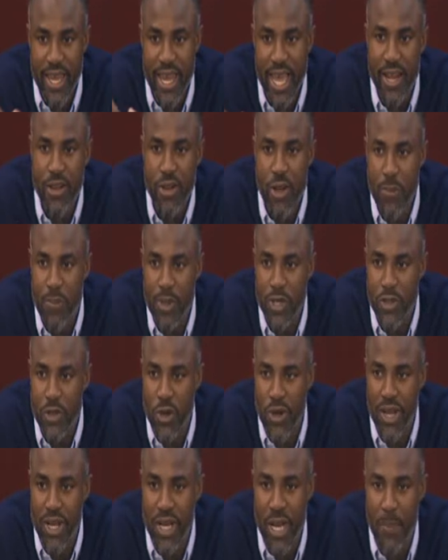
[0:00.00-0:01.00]
cannot be
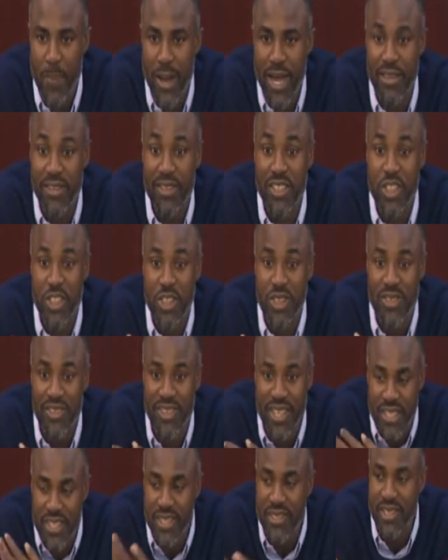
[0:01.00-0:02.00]
talking about
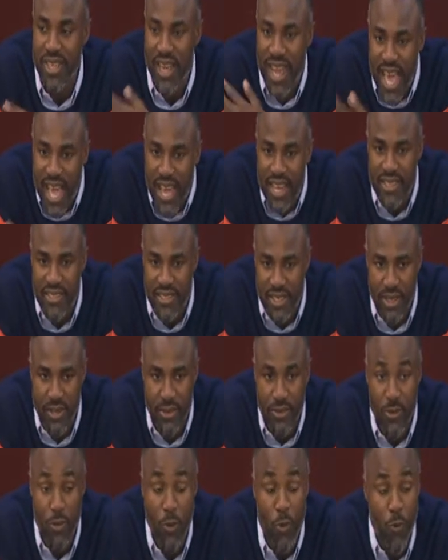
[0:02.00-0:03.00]

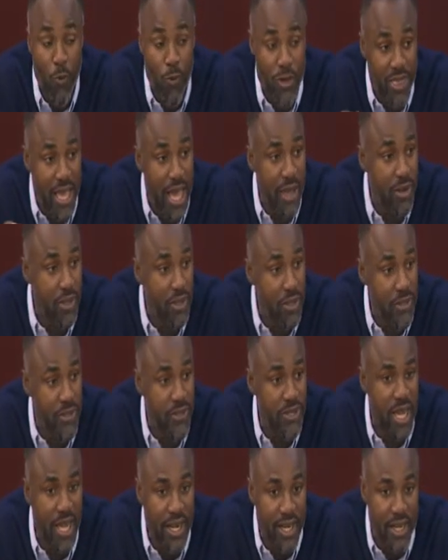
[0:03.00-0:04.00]
digitalizing without
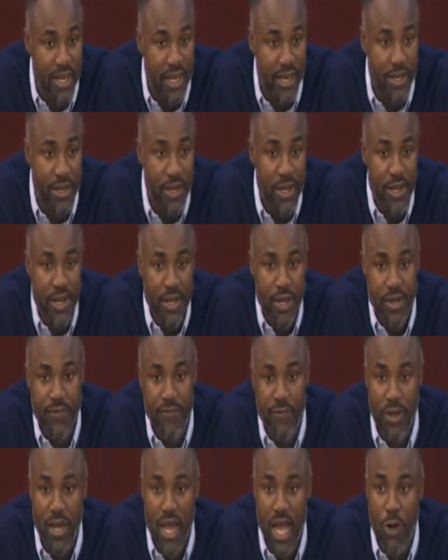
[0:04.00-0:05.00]
understanding,
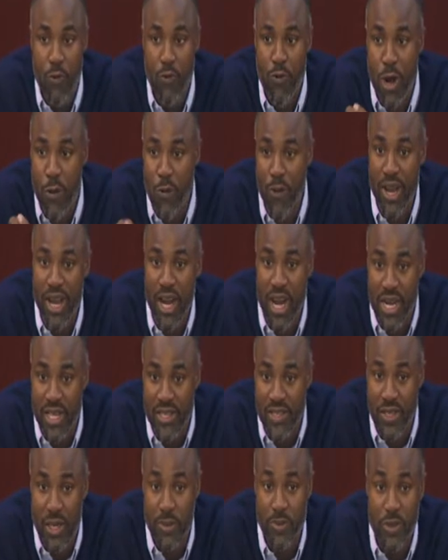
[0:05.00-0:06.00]
if you like, where we are
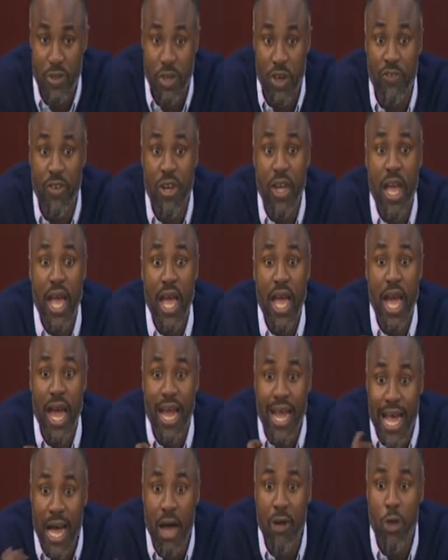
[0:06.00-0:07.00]
in terms of
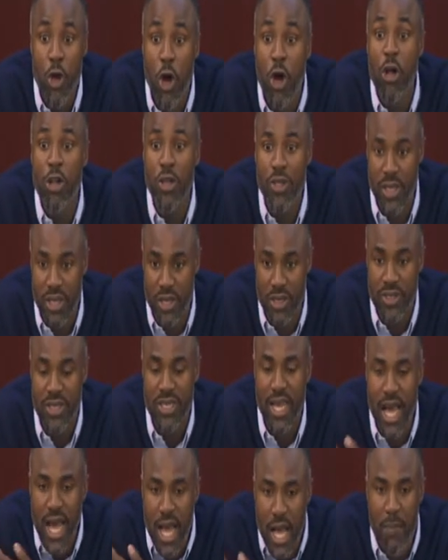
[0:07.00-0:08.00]
account holders.
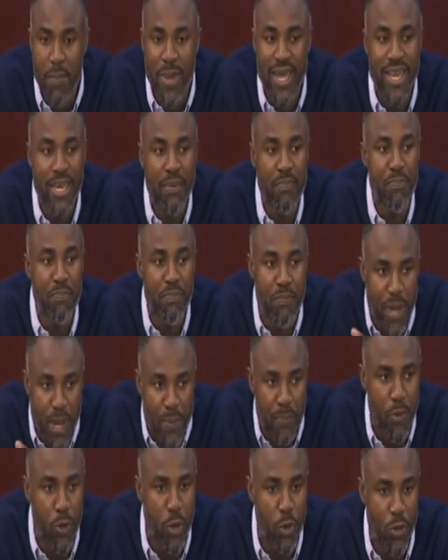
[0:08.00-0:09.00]
How many
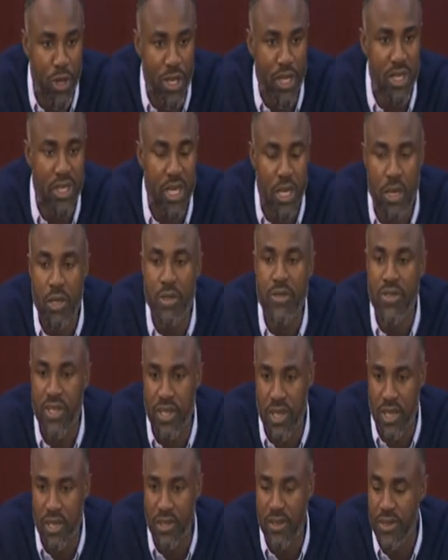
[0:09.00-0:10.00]
people within the
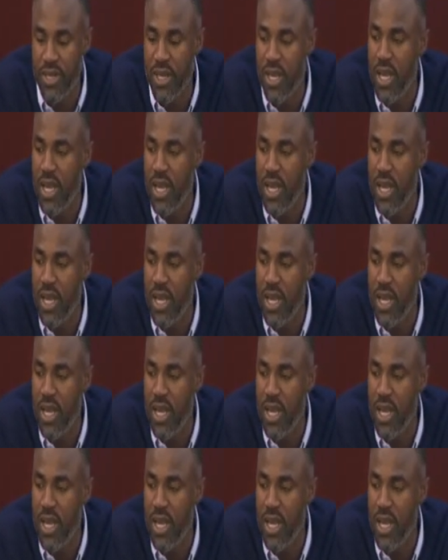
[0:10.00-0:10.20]
continent